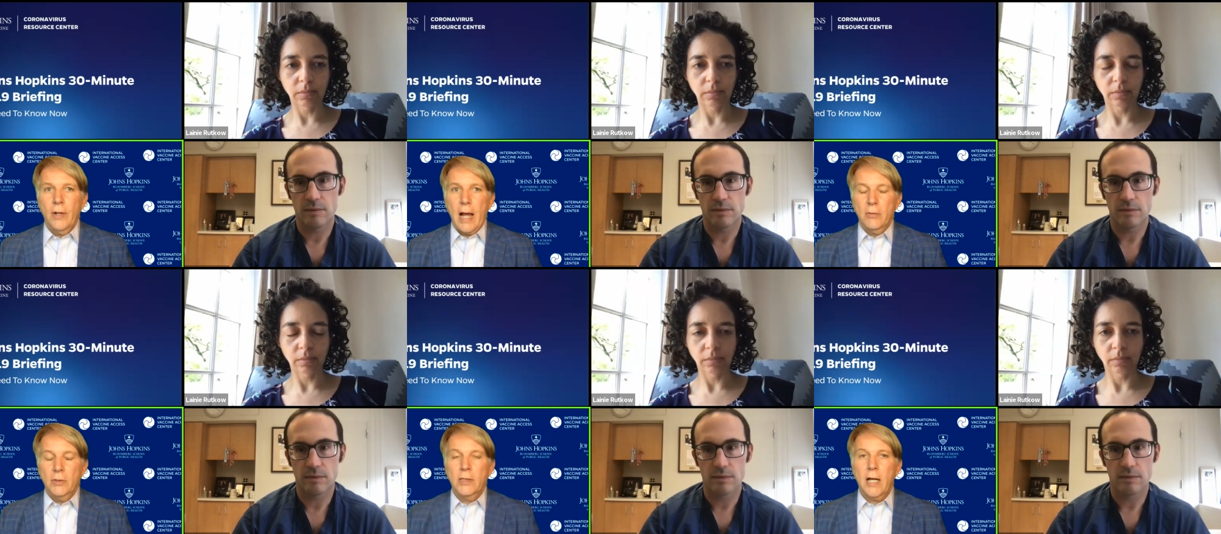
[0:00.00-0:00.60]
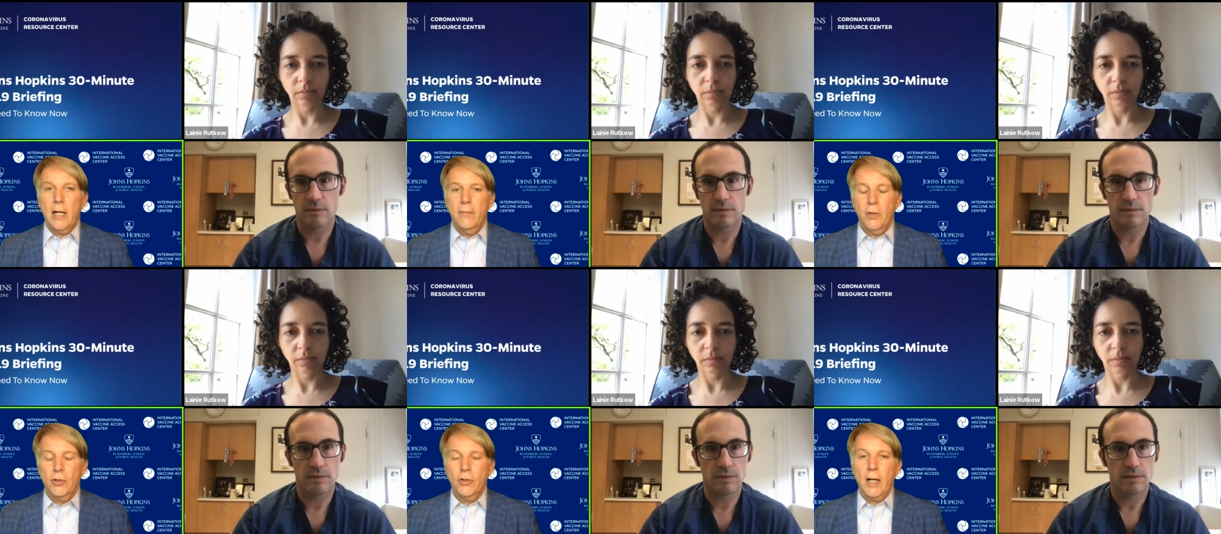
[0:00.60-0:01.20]
Speaker 1: outside of
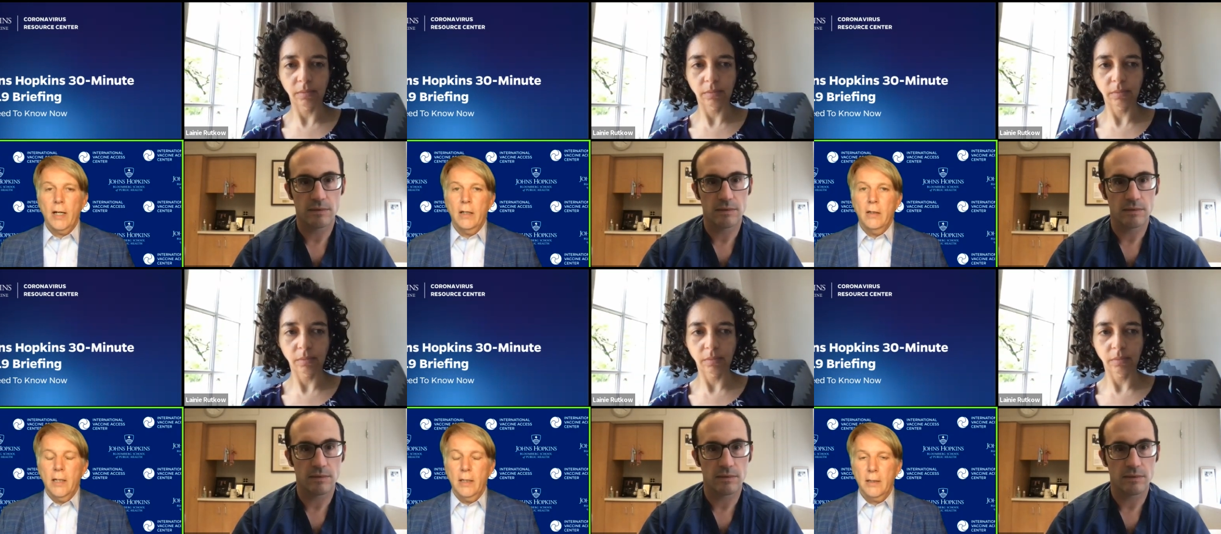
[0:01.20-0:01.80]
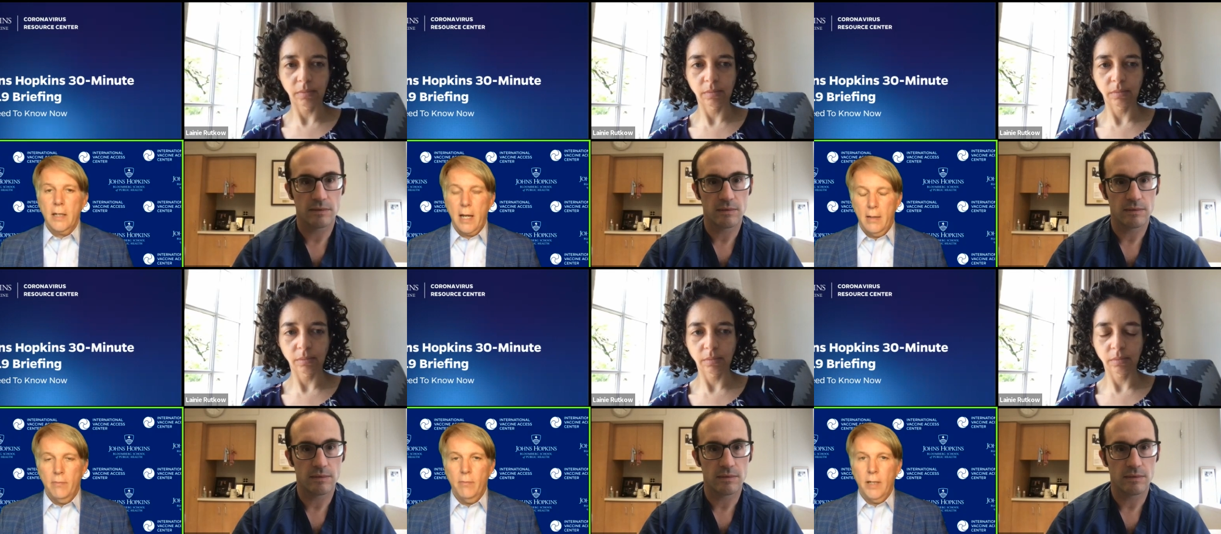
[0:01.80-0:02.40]
the trial, it
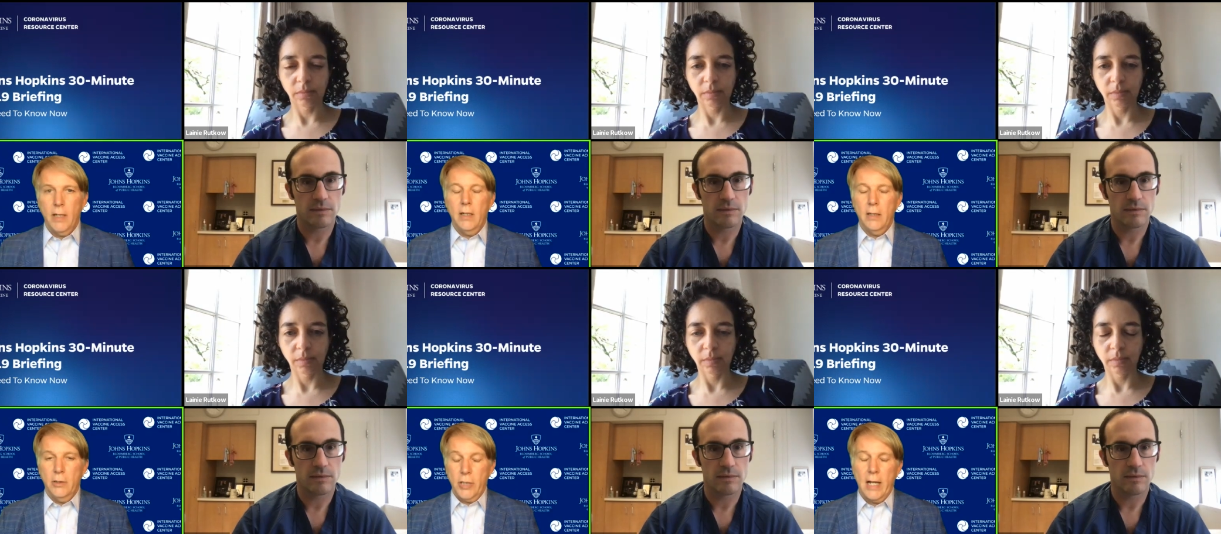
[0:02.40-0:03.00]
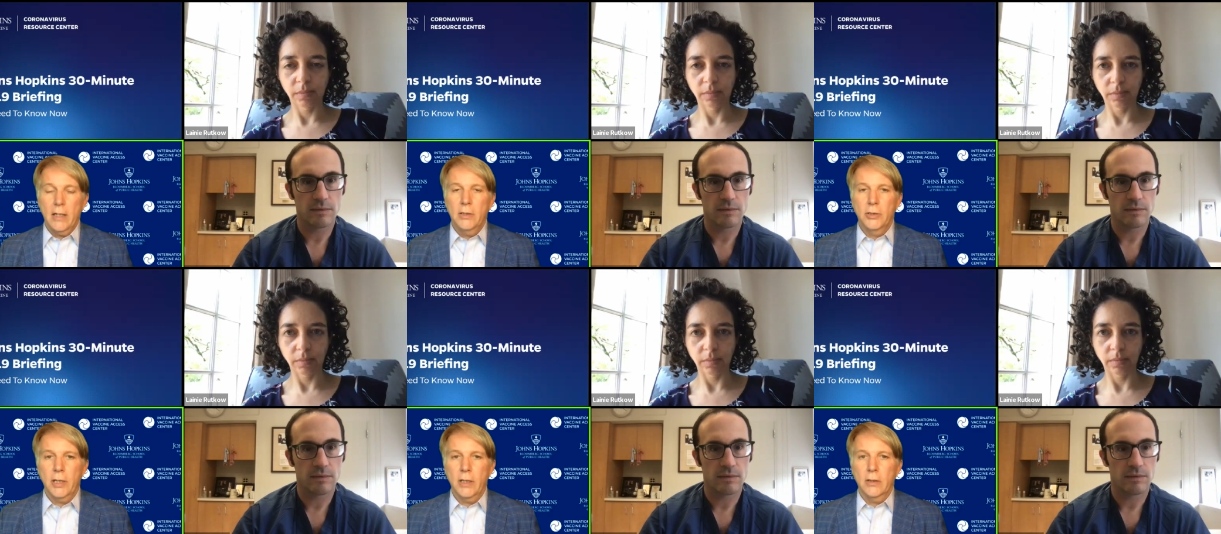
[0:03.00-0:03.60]
can be
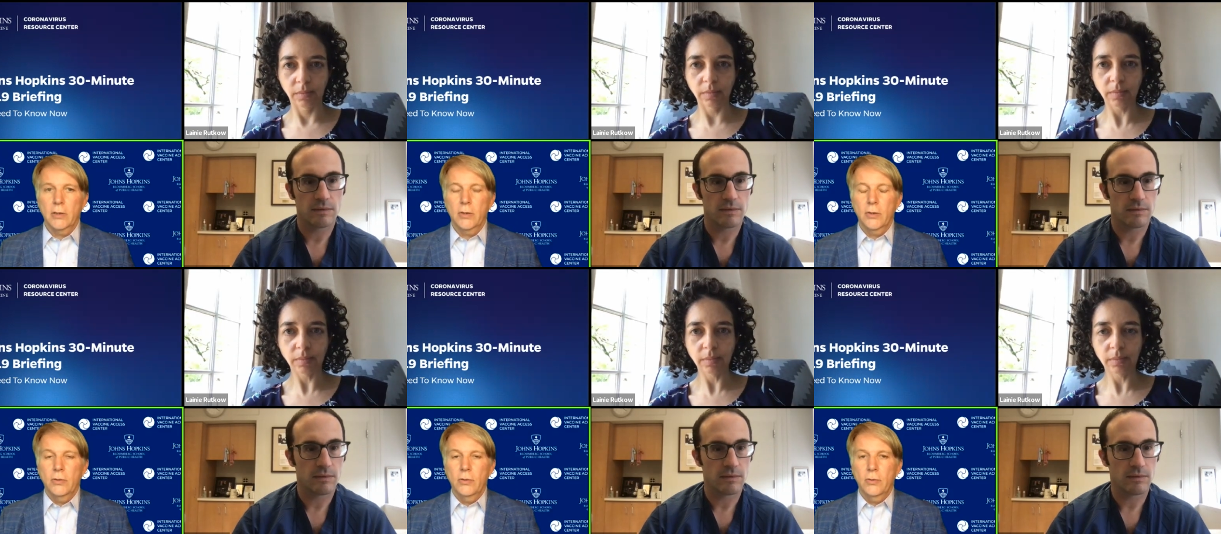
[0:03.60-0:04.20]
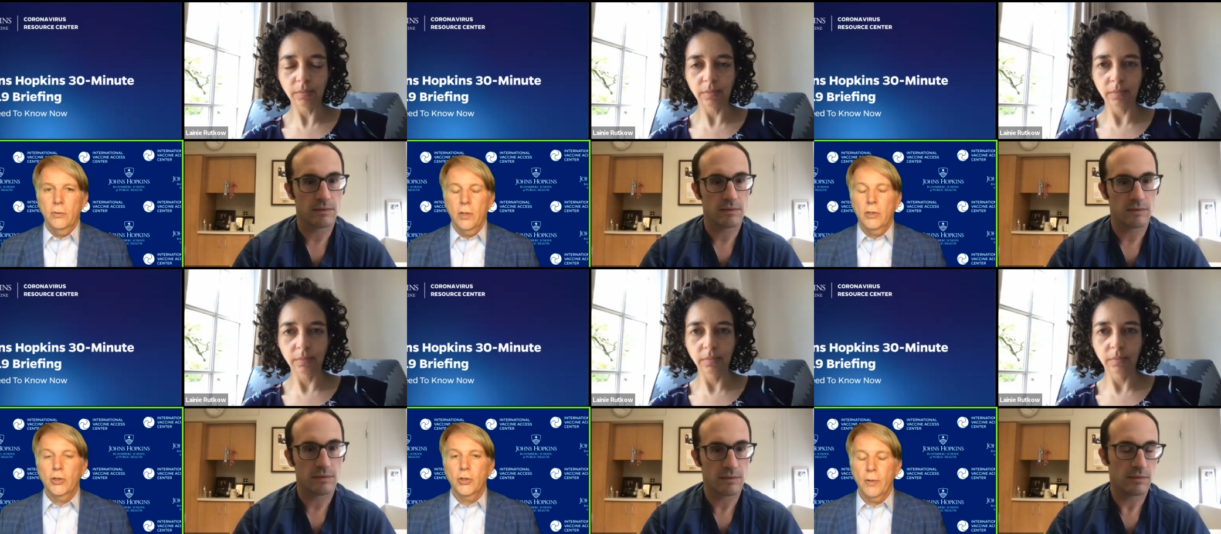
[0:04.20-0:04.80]
challenging to
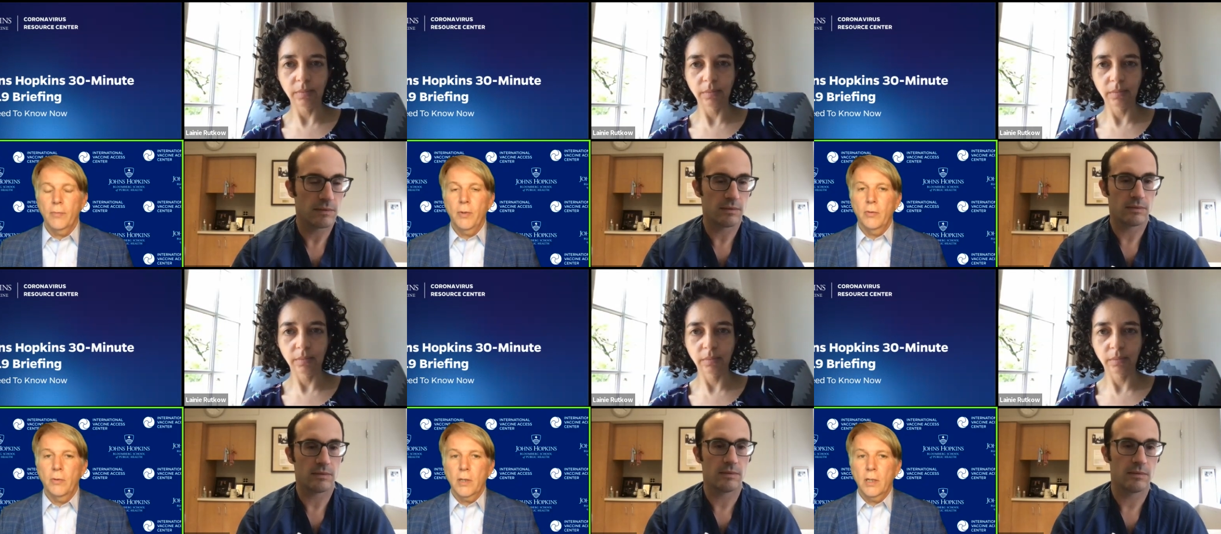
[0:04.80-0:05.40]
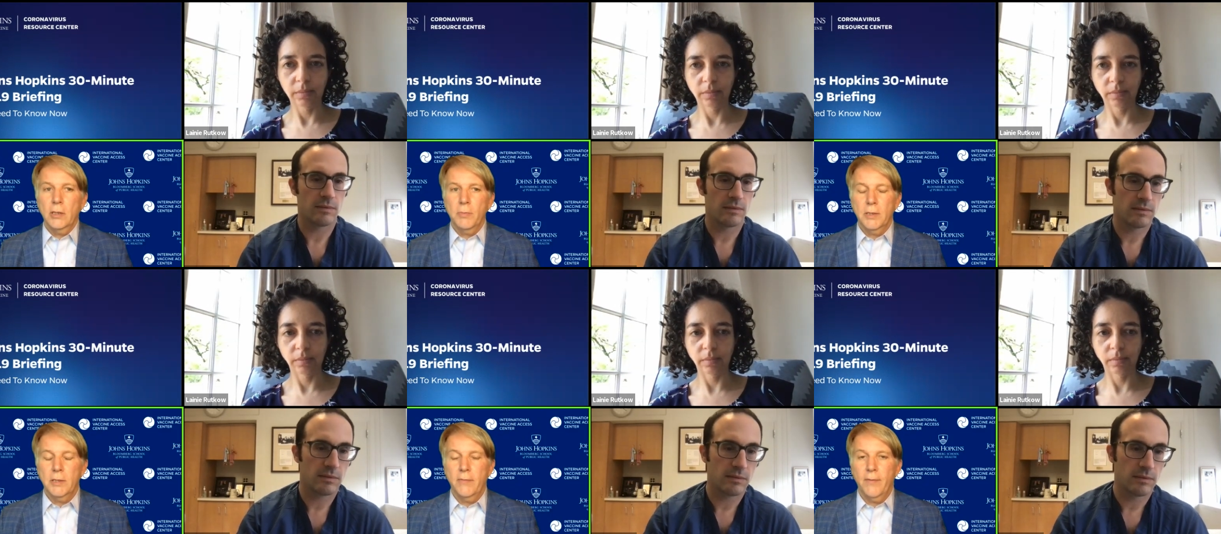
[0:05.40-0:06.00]
attribute a
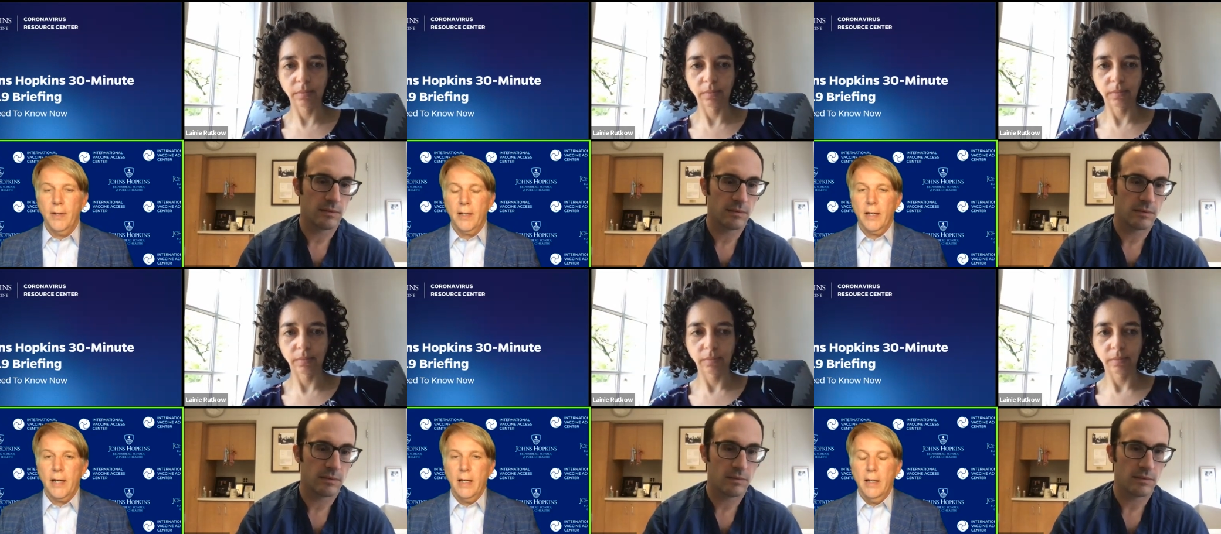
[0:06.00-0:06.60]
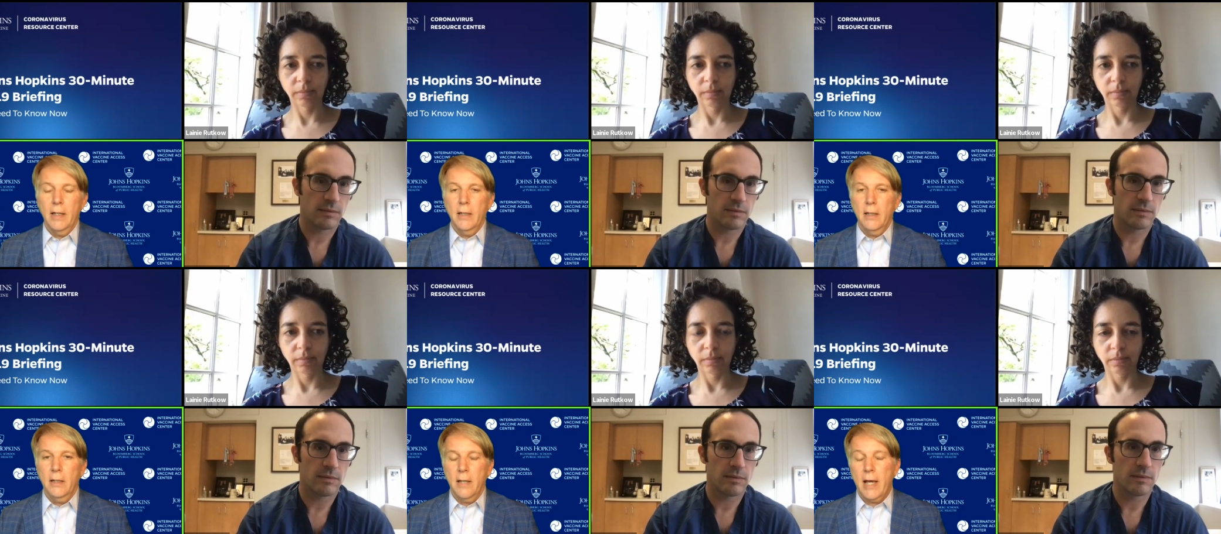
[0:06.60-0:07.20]
specific
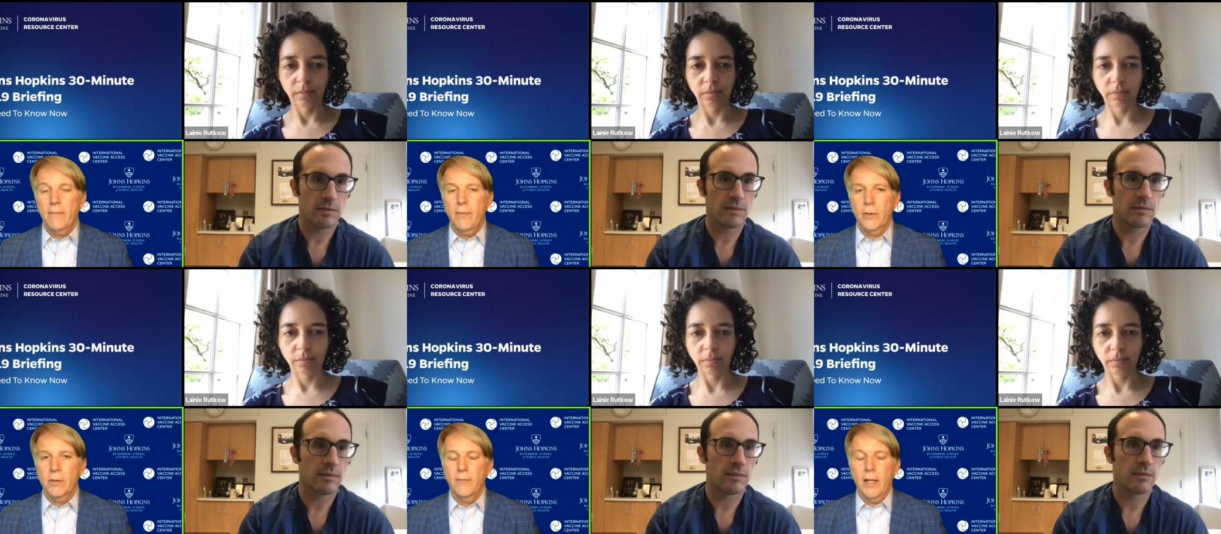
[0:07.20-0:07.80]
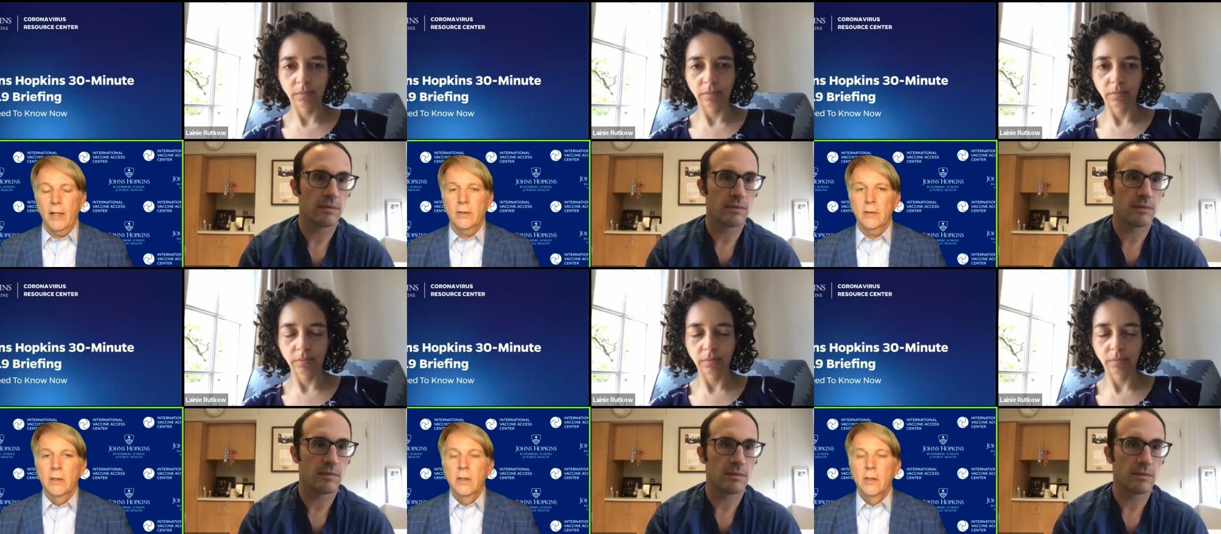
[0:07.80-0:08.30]
adverse event